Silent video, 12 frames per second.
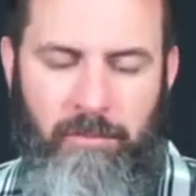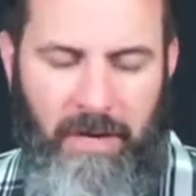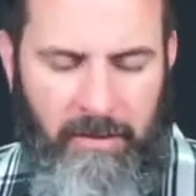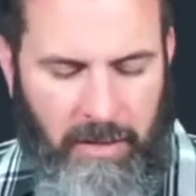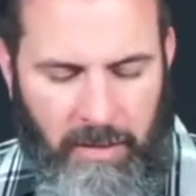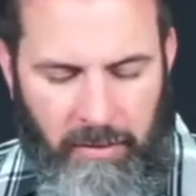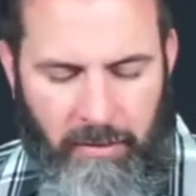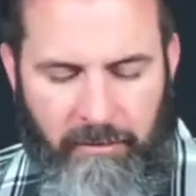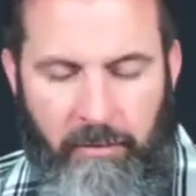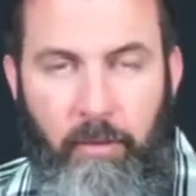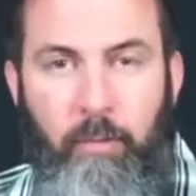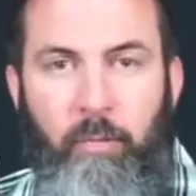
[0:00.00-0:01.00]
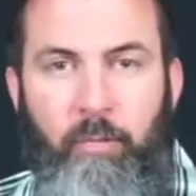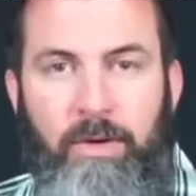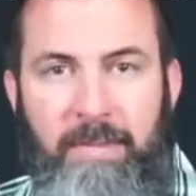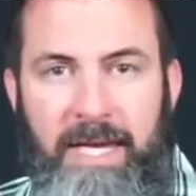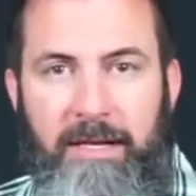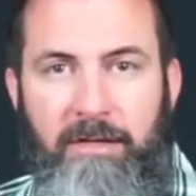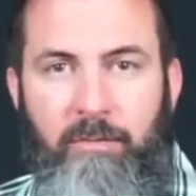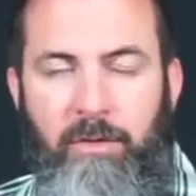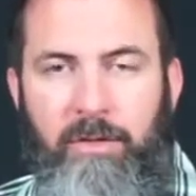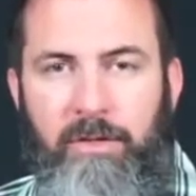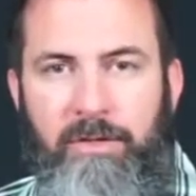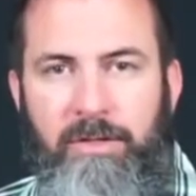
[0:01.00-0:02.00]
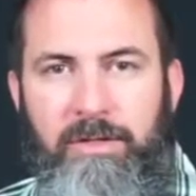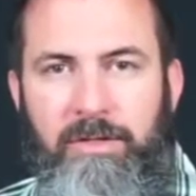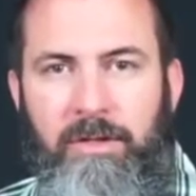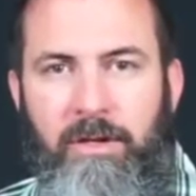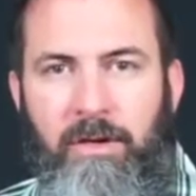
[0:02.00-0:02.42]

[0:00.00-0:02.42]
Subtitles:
Well, look for repeated words